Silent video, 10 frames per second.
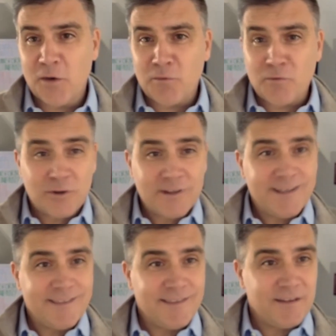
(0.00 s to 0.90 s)
We've got to
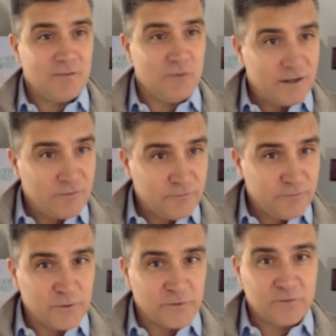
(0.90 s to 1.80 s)
get that right
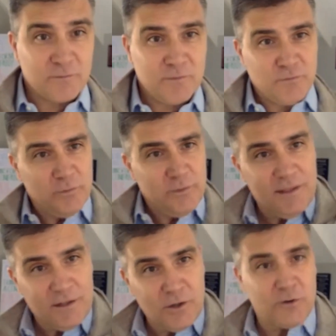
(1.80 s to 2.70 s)
first before we
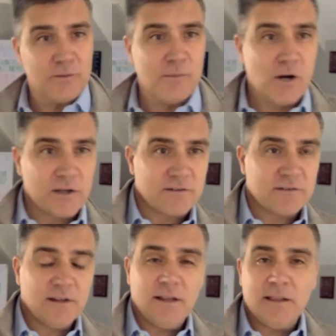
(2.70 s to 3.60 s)
then go to the market
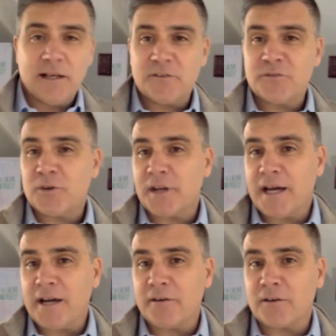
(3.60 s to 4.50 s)
and start
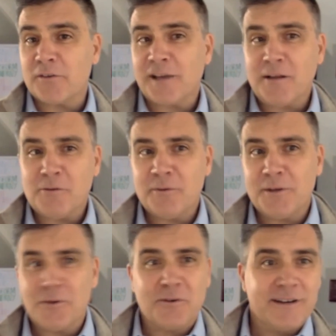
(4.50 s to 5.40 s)
hiring, because how will we
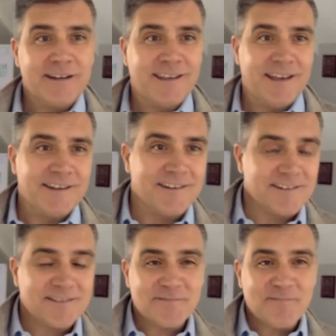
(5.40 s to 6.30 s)
know the right
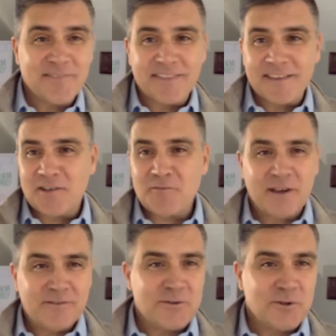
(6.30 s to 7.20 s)
candidate if we
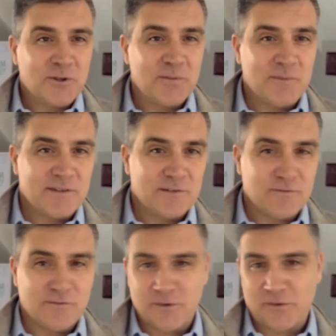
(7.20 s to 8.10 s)
haven't documented
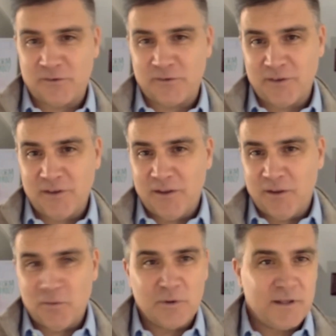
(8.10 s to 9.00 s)
first
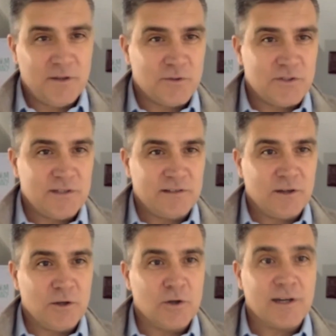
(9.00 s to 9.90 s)
what he or she's going to
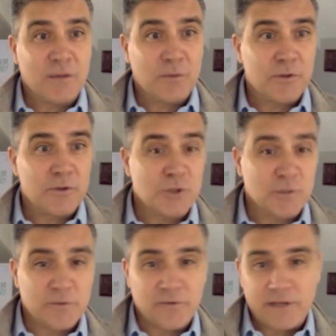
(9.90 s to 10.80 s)
look like, what the job
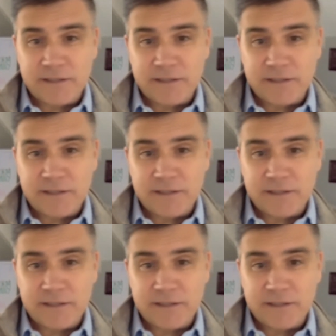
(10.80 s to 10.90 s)
is right?